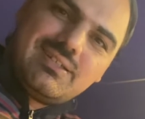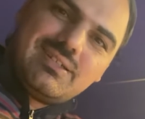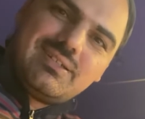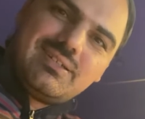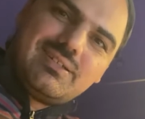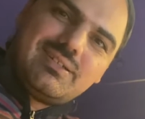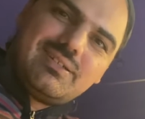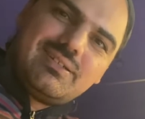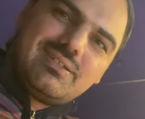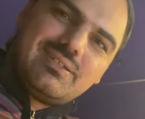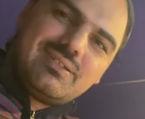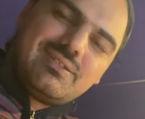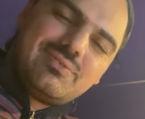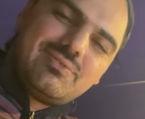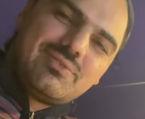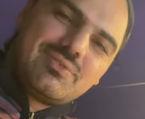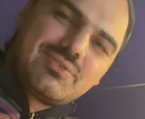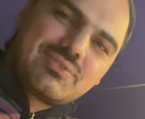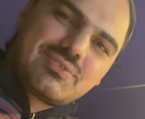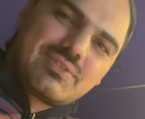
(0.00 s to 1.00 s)
Do
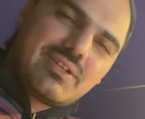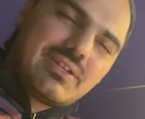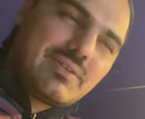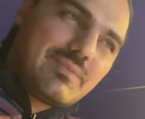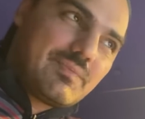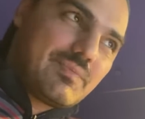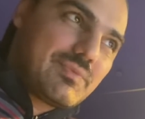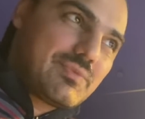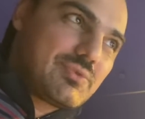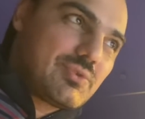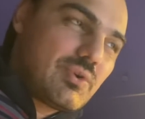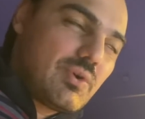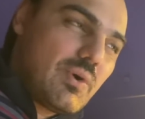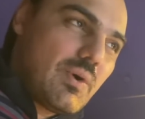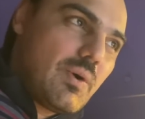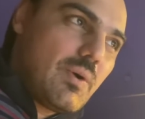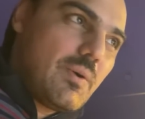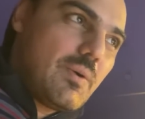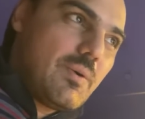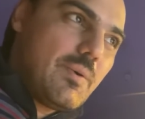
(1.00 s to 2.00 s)
you understand?
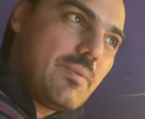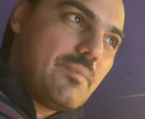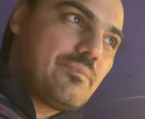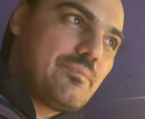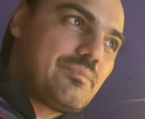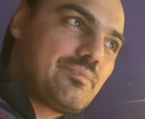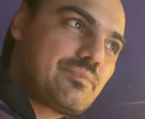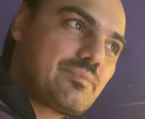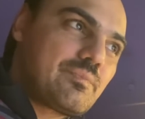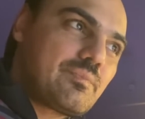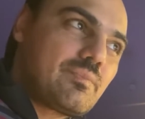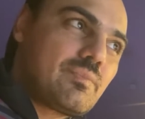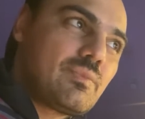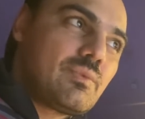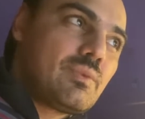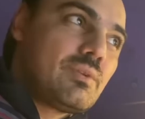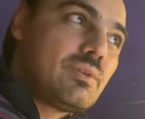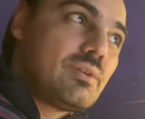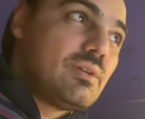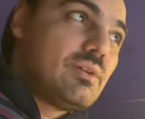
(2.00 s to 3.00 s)
So
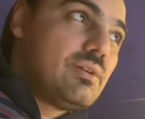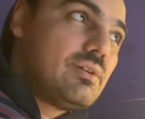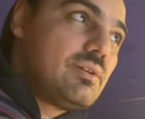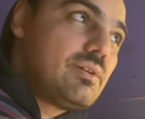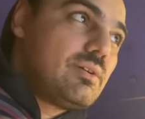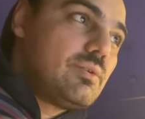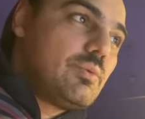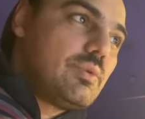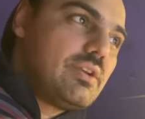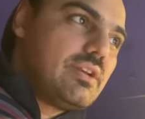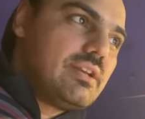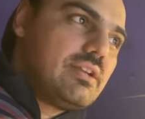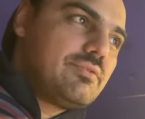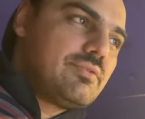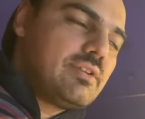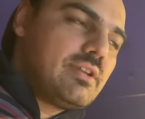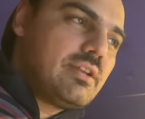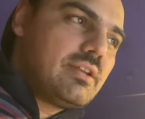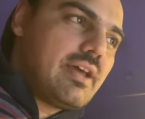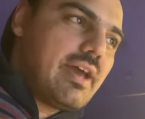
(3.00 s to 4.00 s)
we live
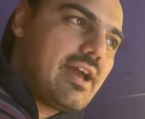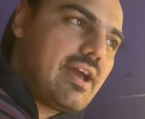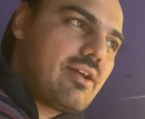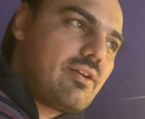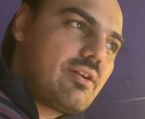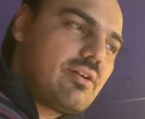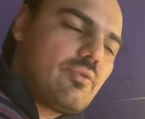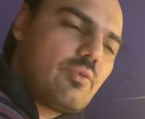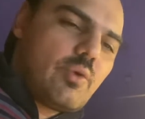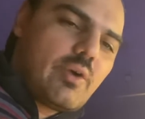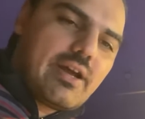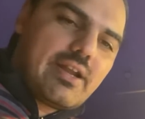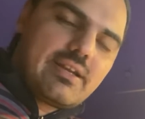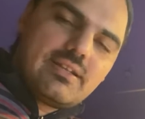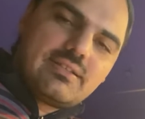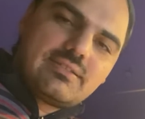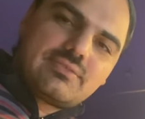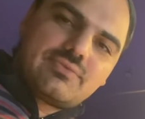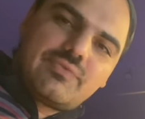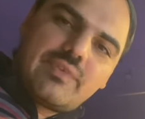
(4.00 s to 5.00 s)
in an era where
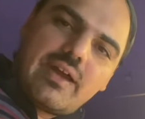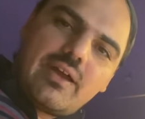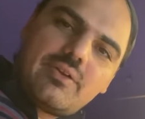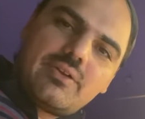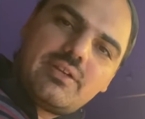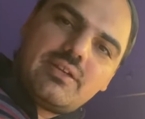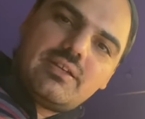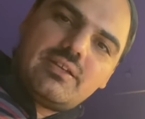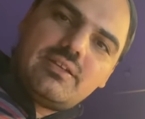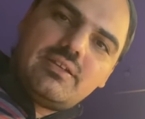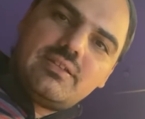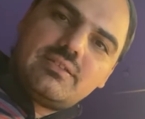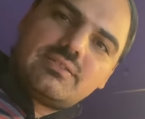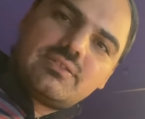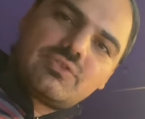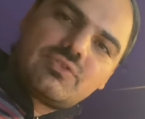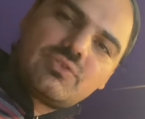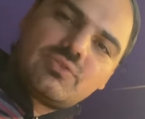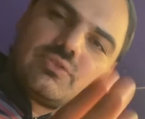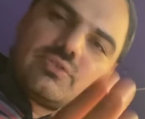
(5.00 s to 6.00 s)
it's very easy
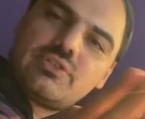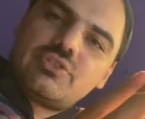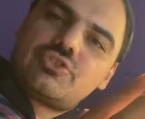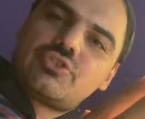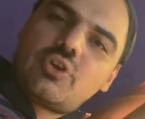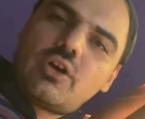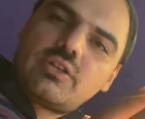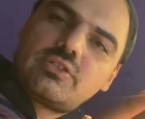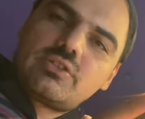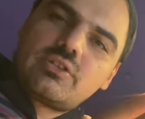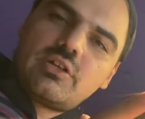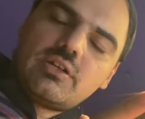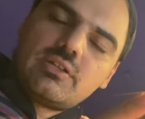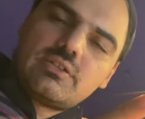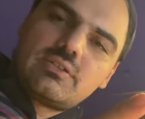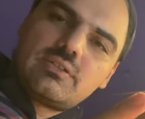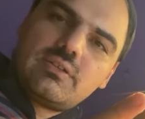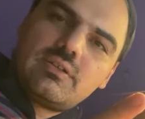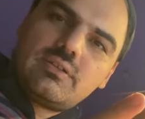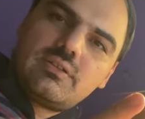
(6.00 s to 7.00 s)
to do the shortcut,